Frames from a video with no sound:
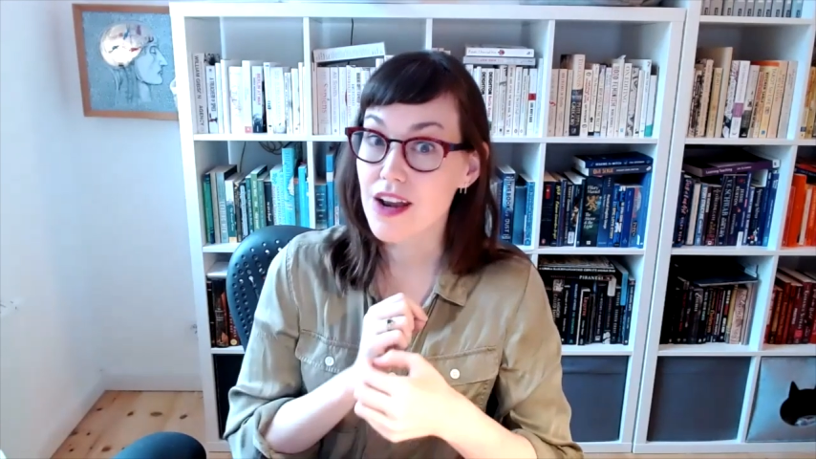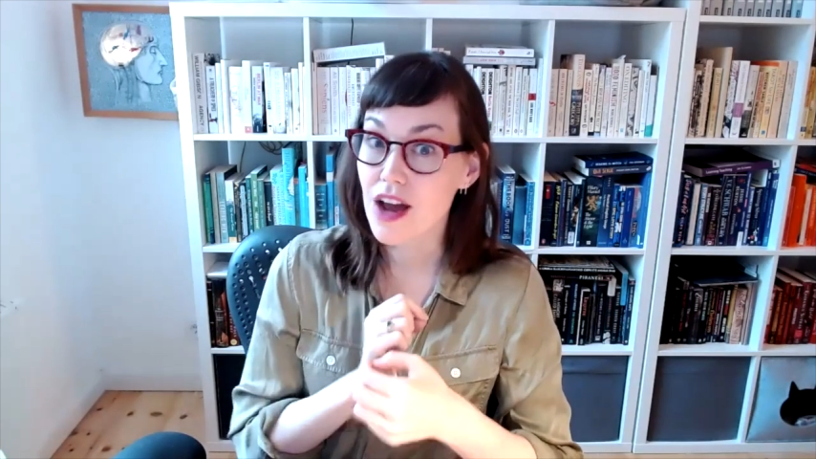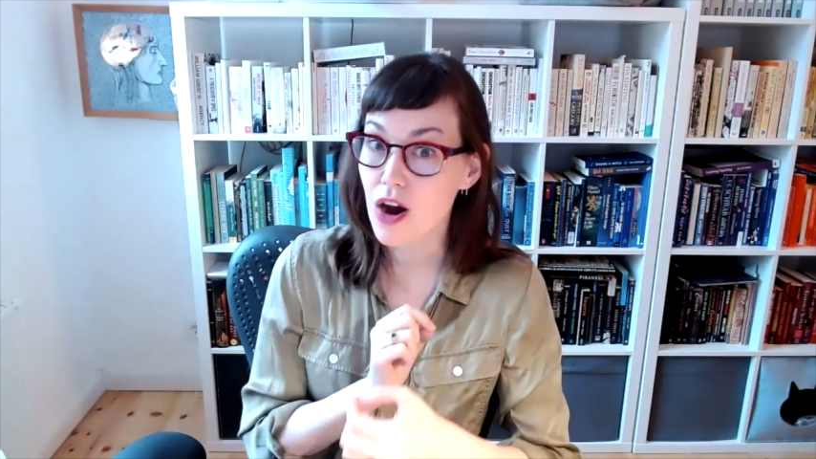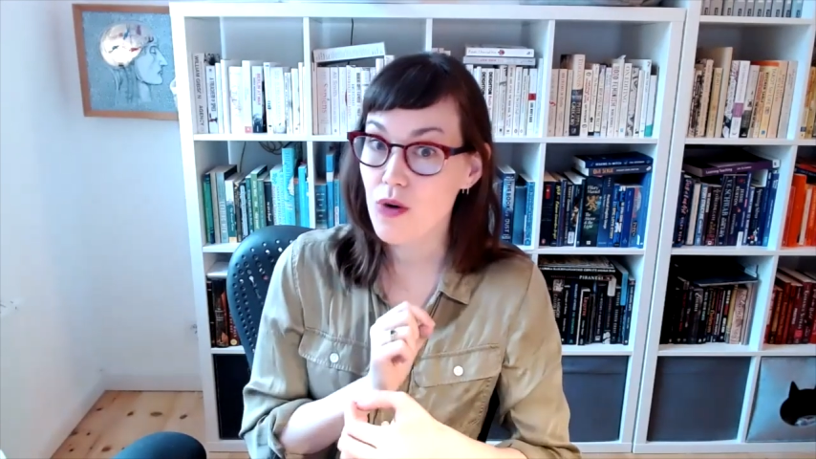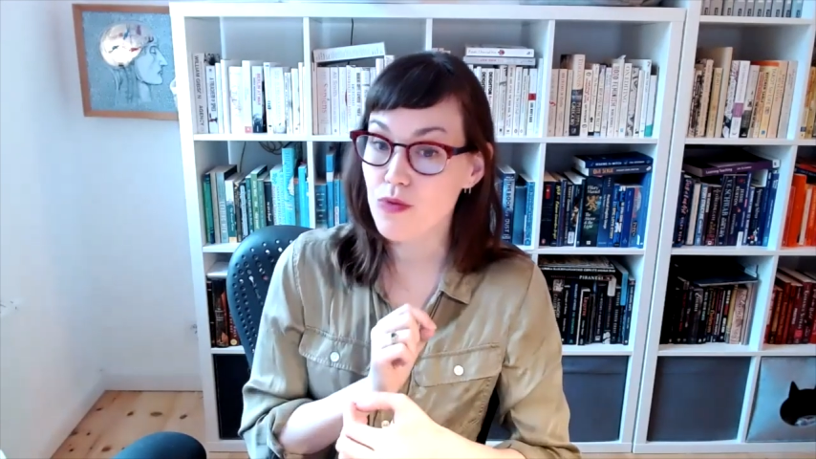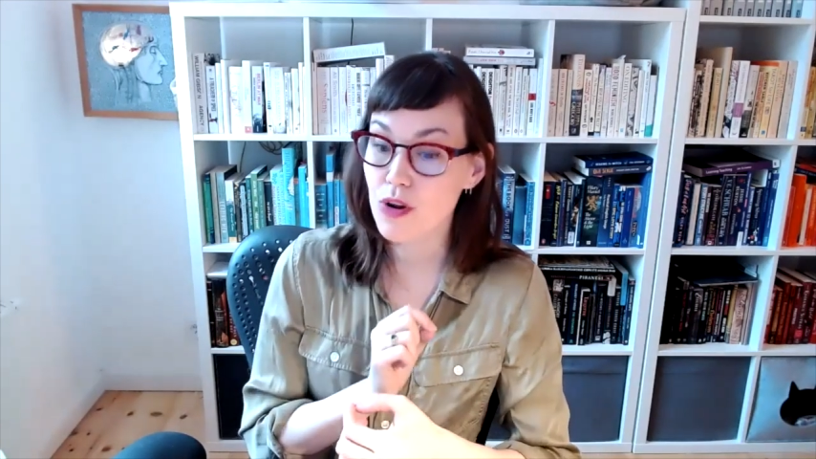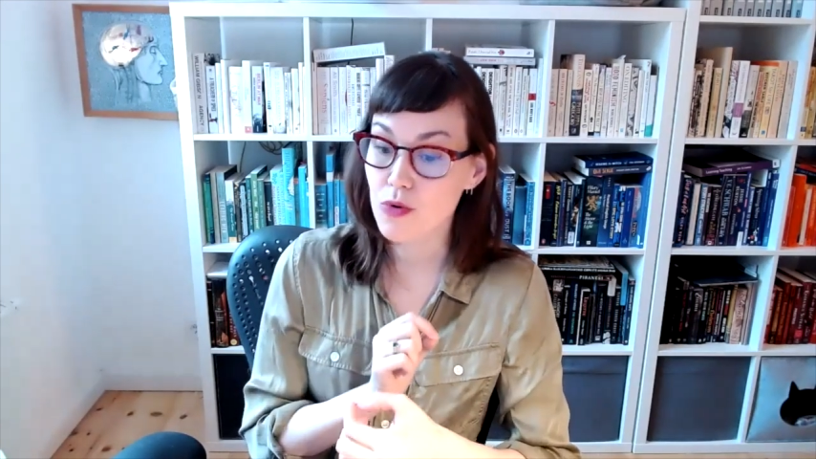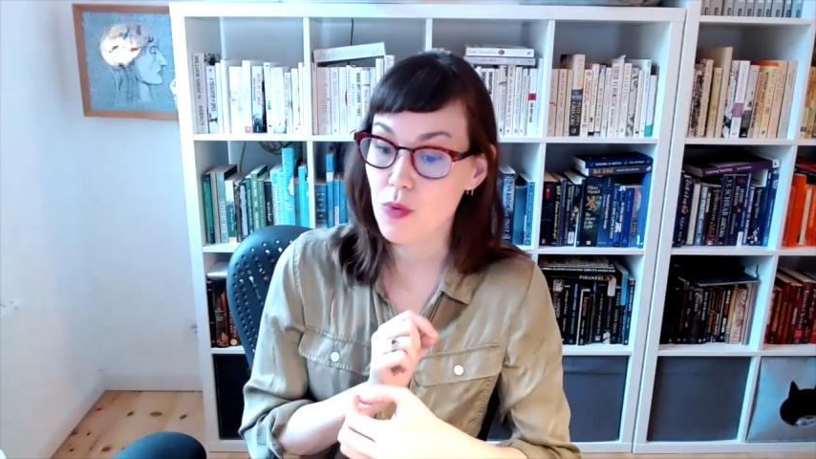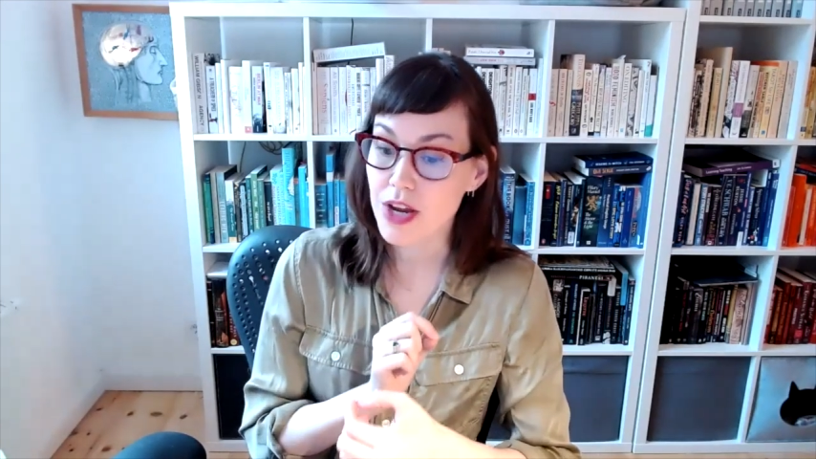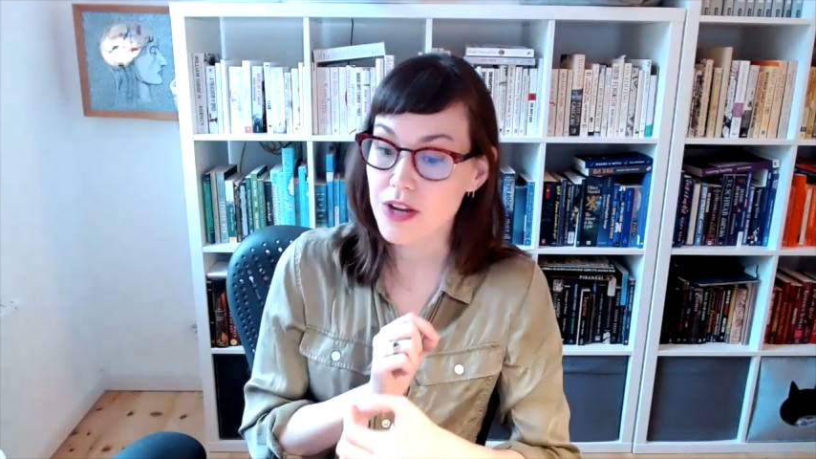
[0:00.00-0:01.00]
not run
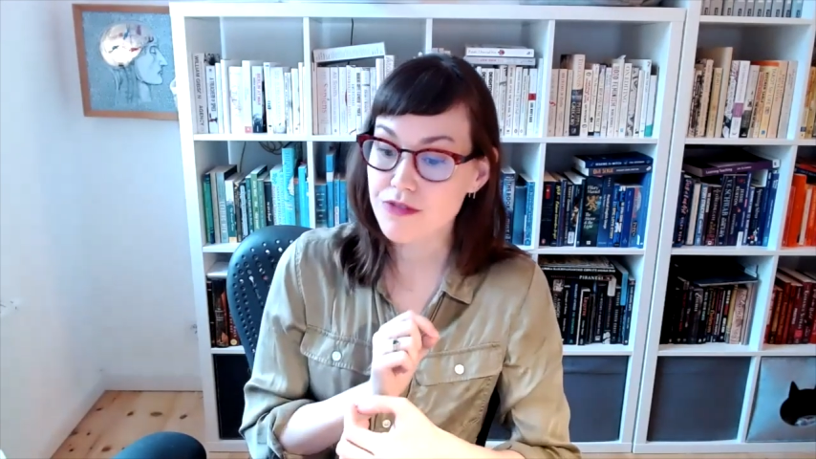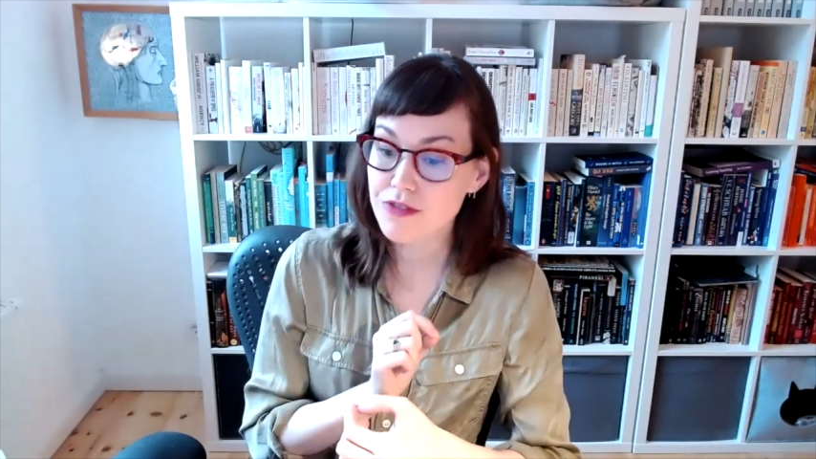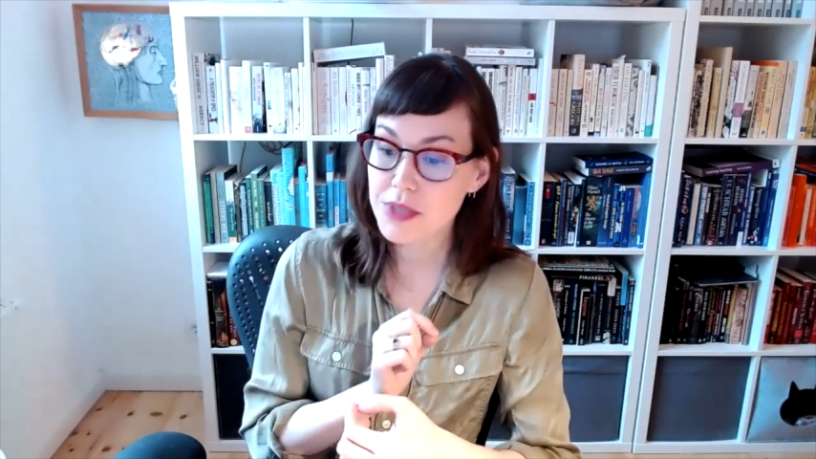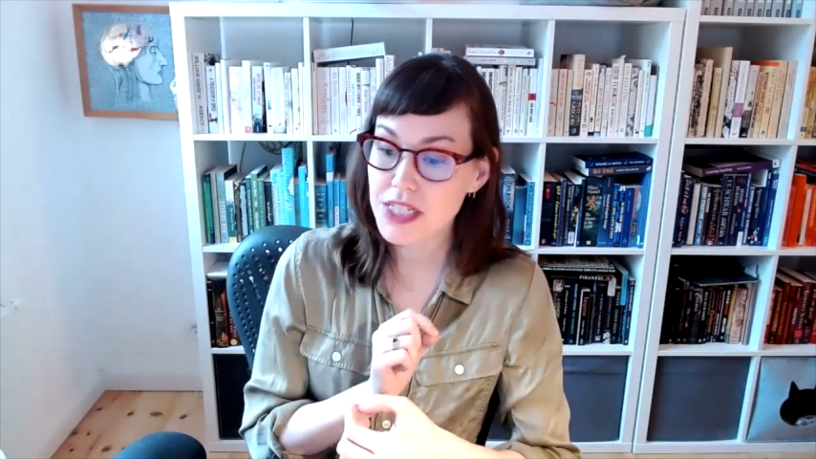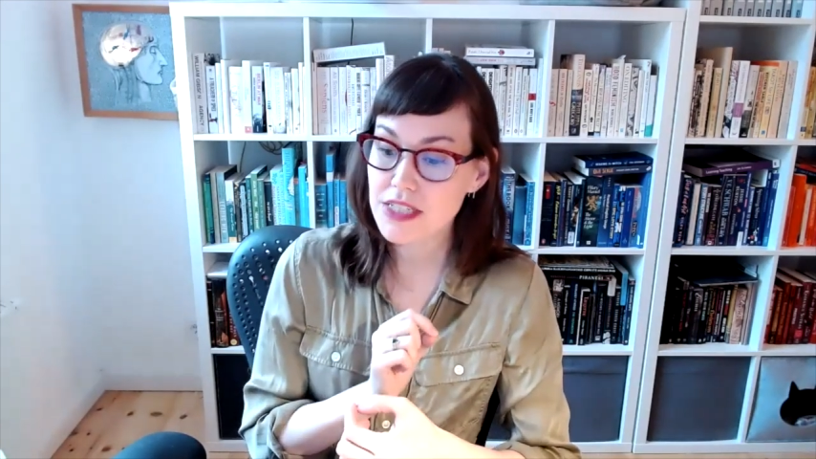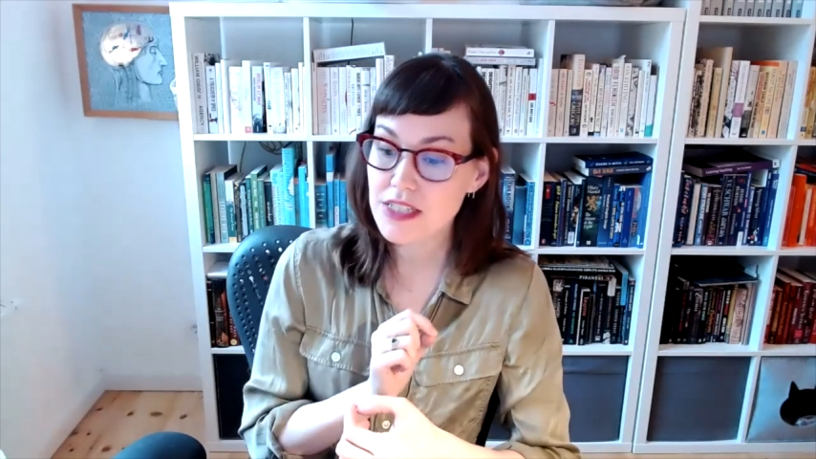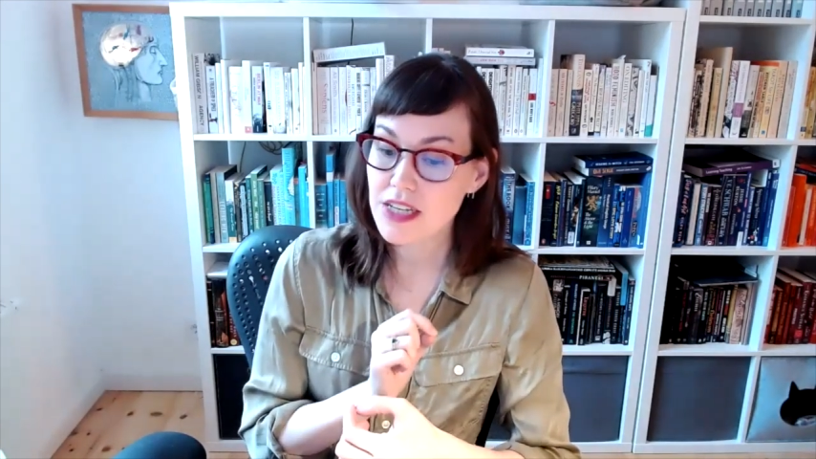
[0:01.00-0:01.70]
away from it,